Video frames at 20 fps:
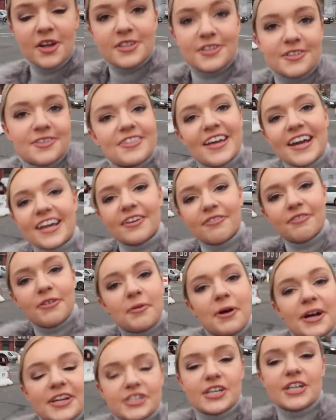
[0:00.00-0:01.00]
But thank you
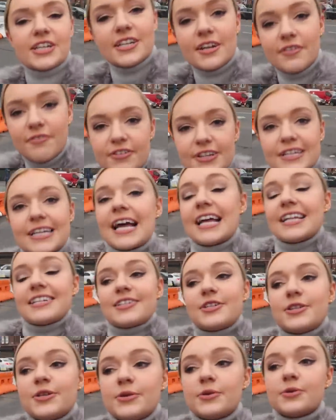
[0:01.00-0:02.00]
for watching. Don't forget
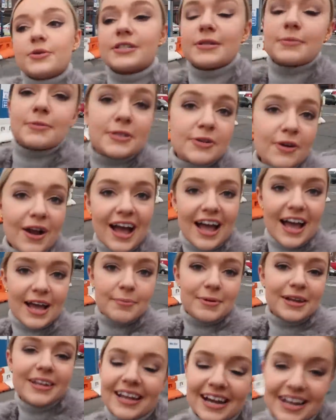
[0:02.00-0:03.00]
to
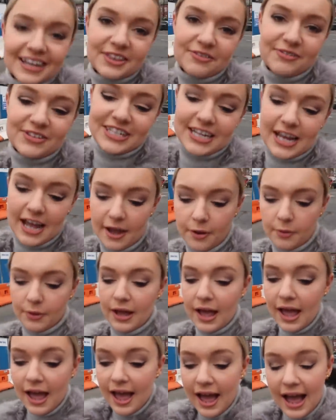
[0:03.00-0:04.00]
subscribe and like the video
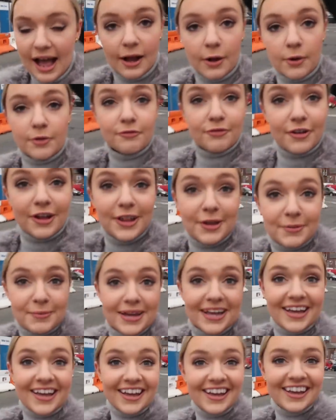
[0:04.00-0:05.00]
and go and follow
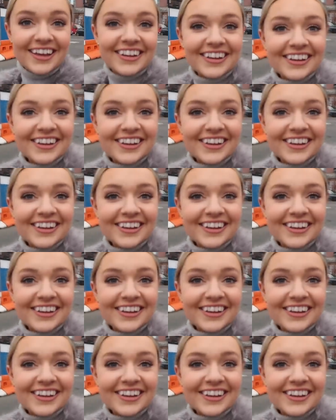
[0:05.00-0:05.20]
me